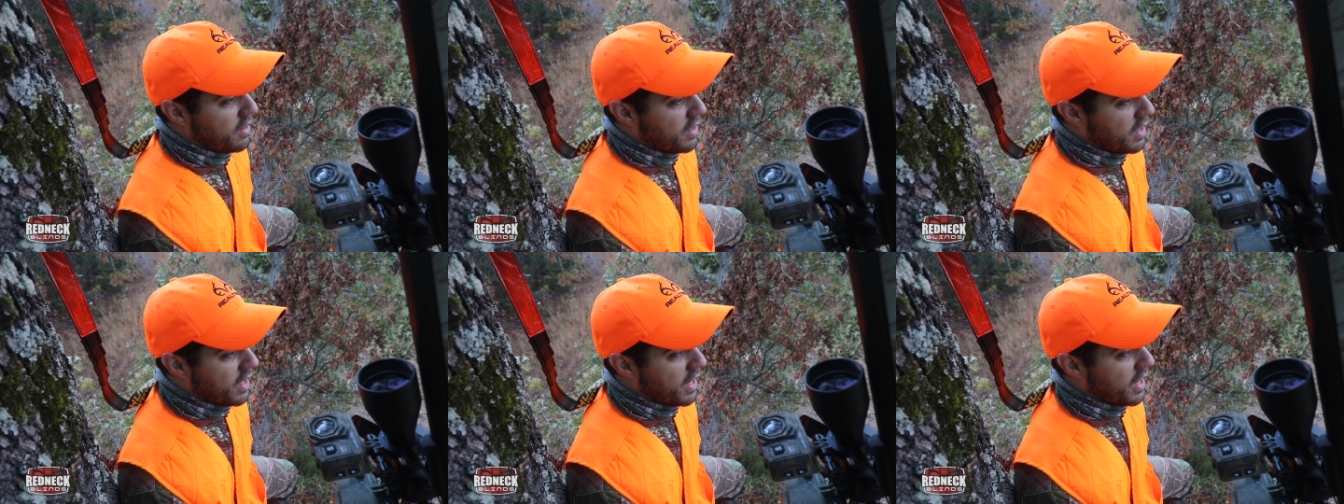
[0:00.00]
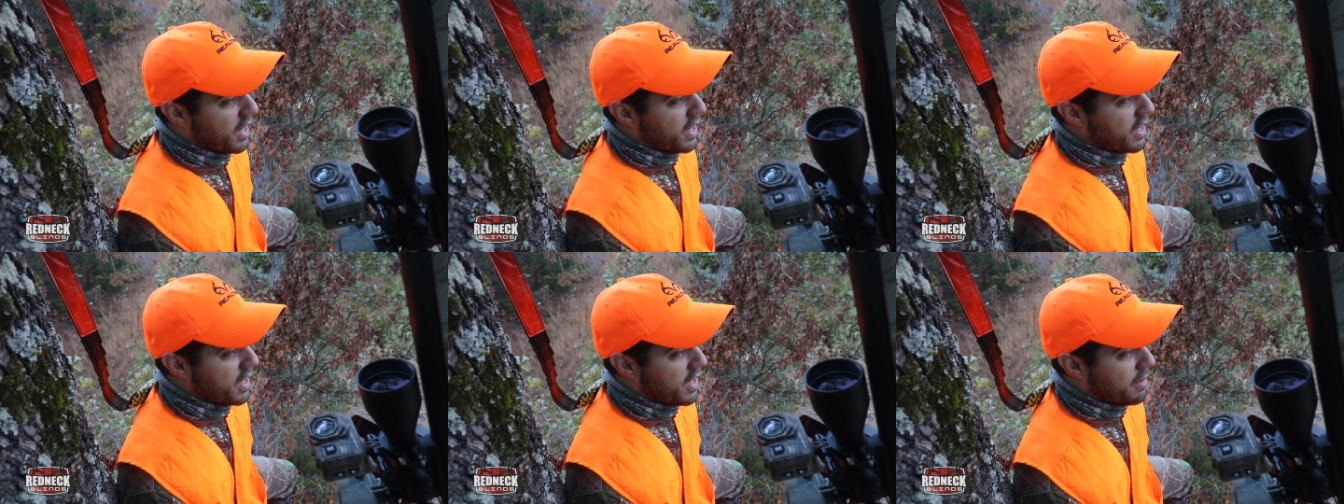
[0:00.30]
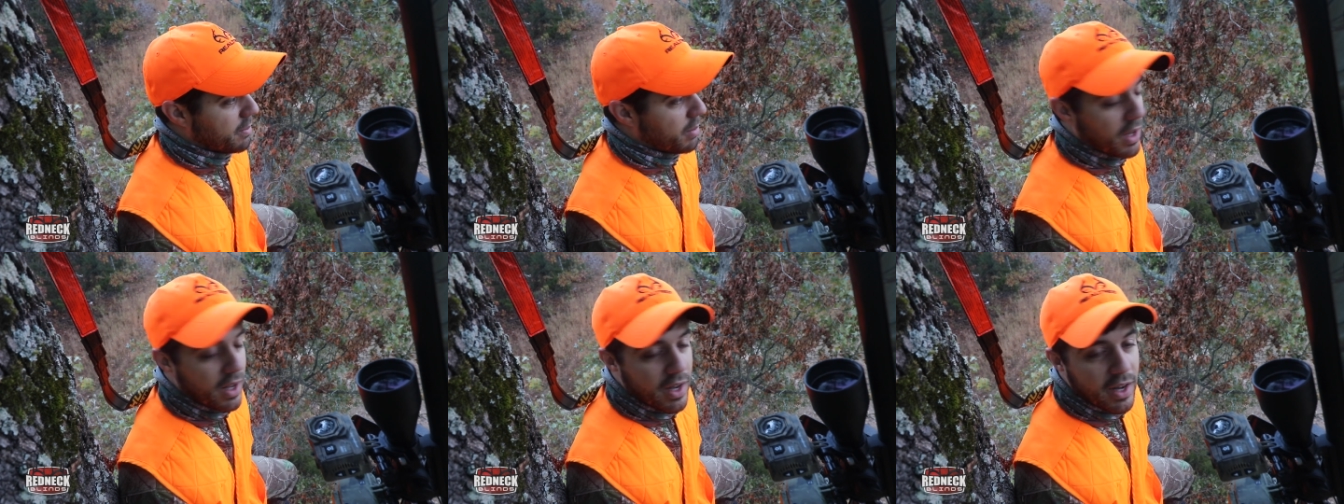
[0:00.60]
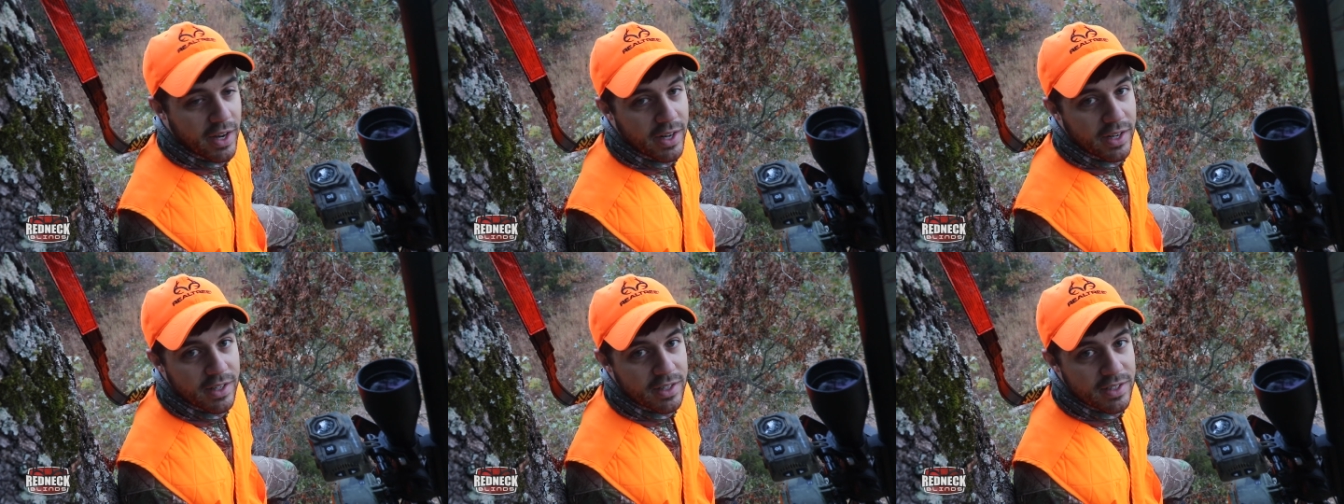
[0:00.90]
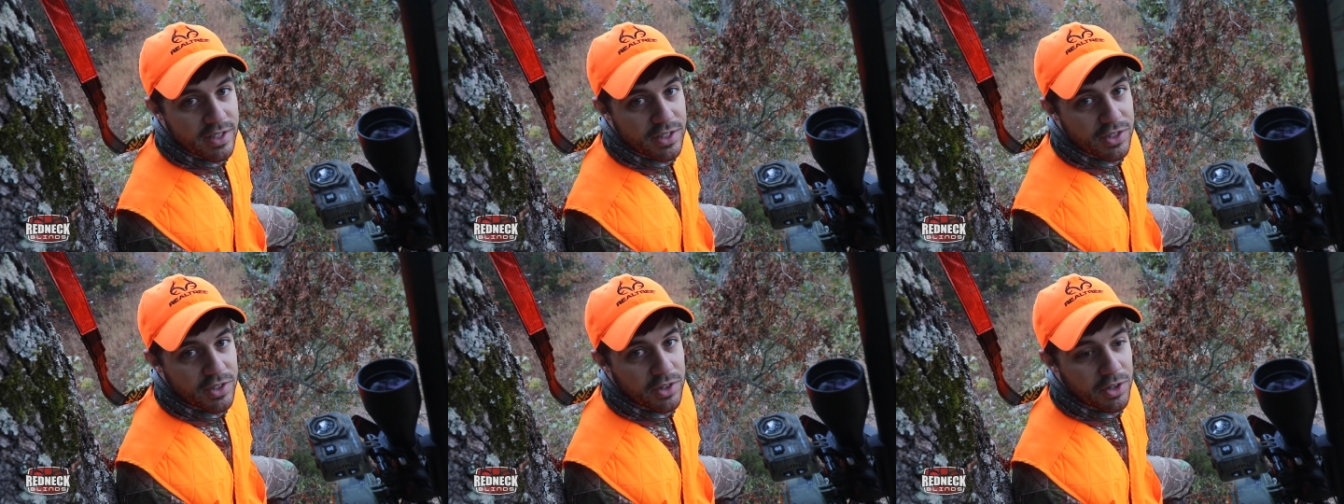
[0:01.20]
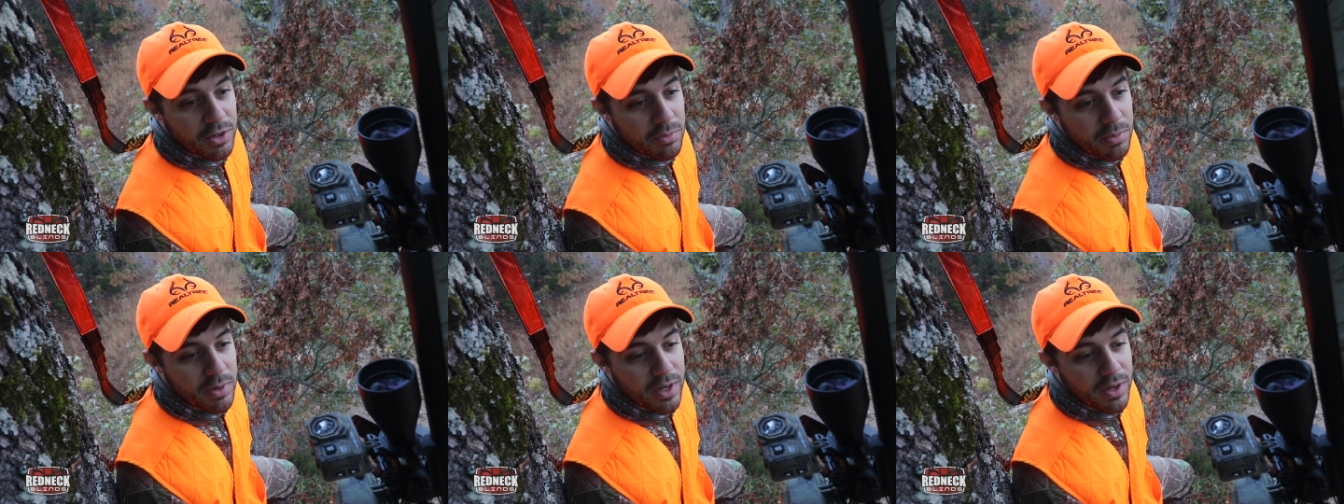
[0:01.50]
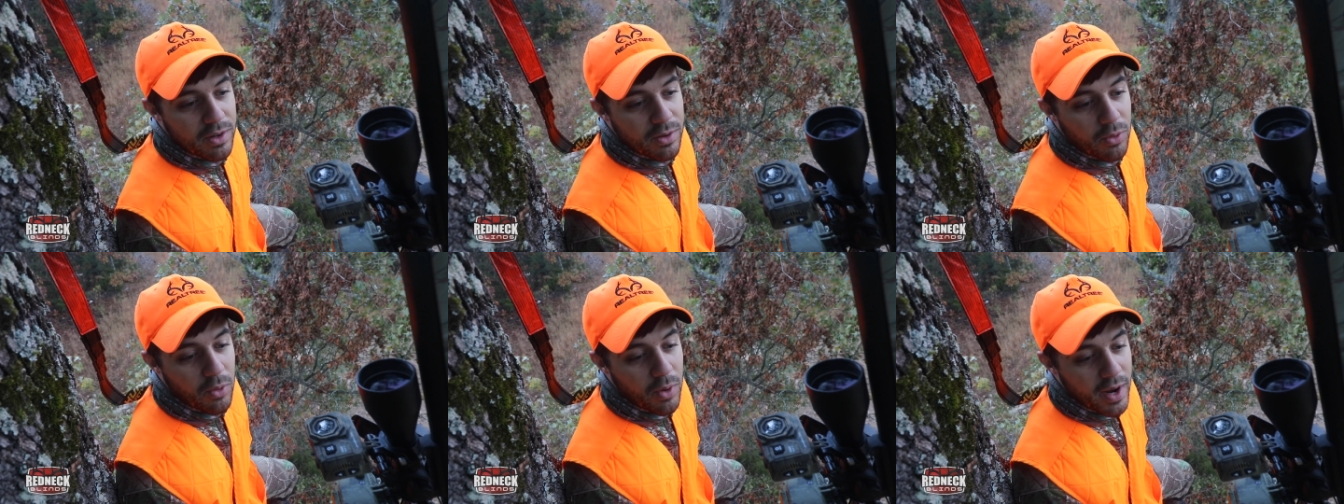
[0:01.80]
then I need a blind, because it's going to
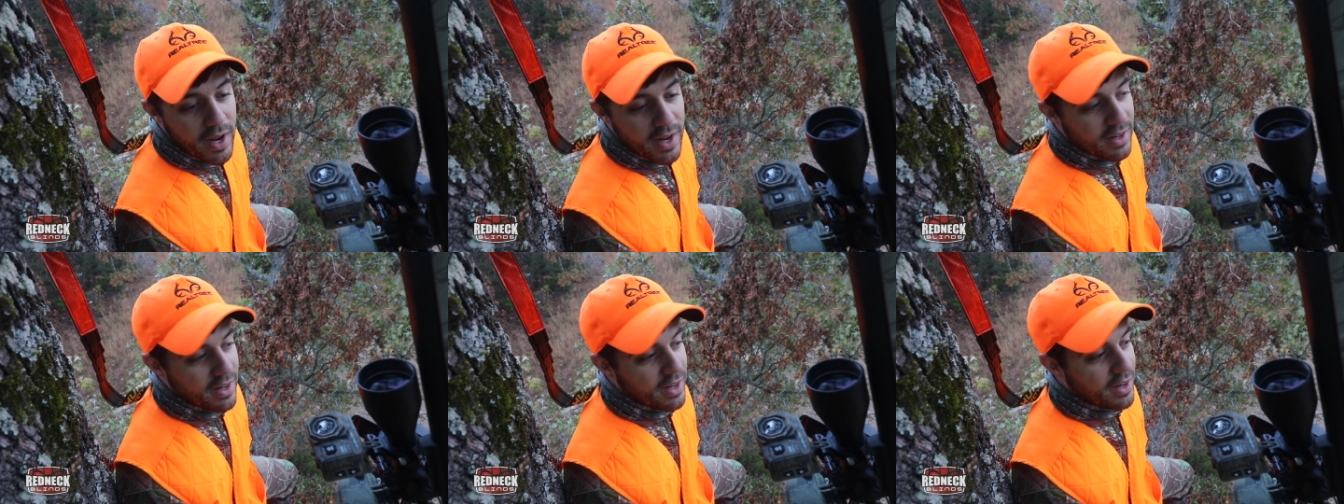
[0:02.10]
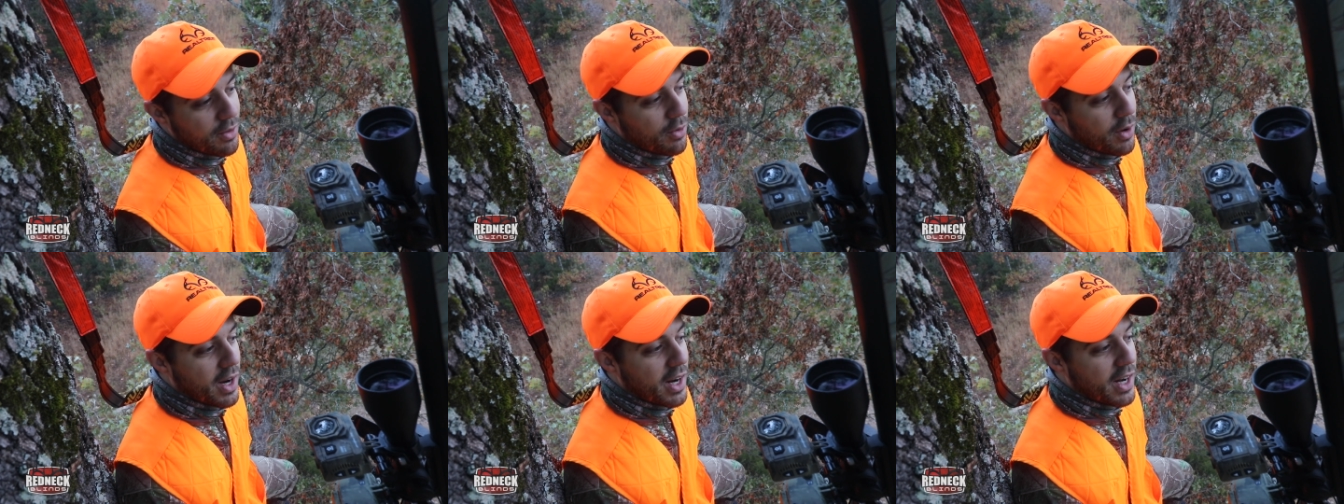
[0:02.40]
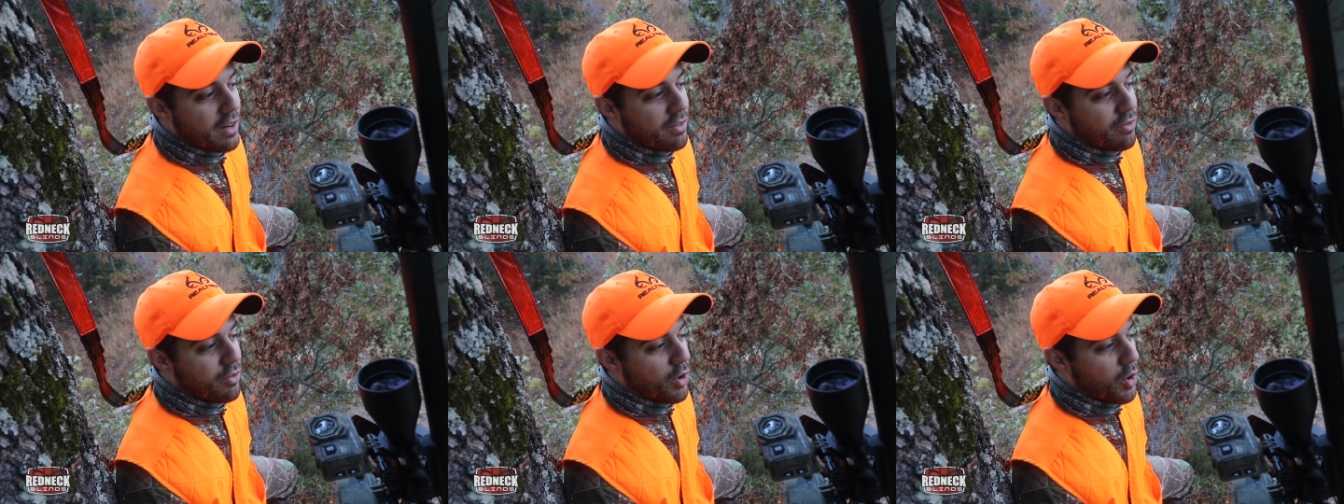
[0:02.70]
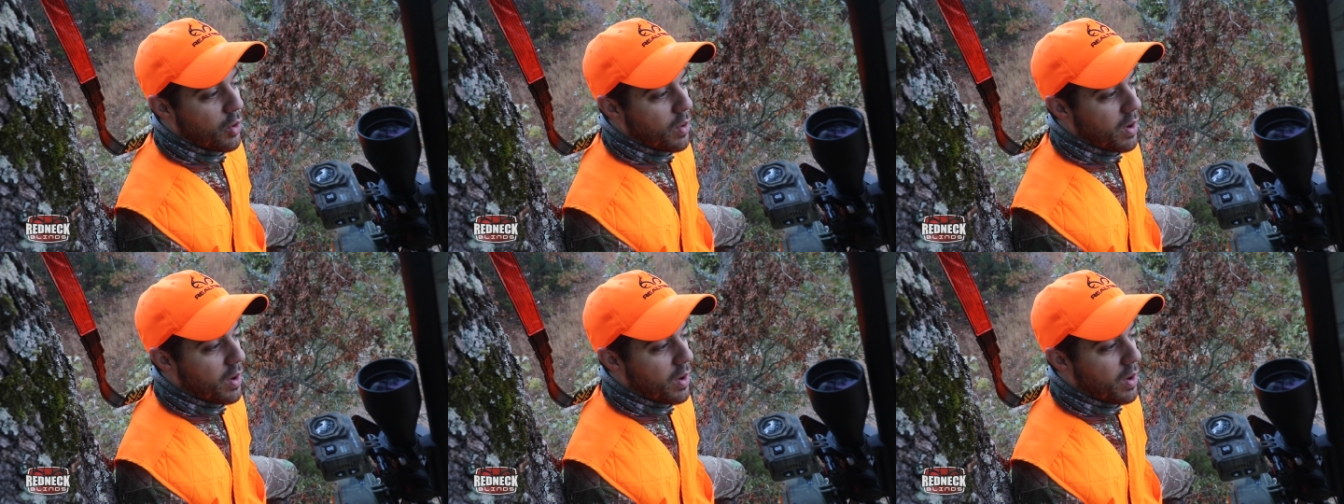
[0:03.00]
be wet and raining for a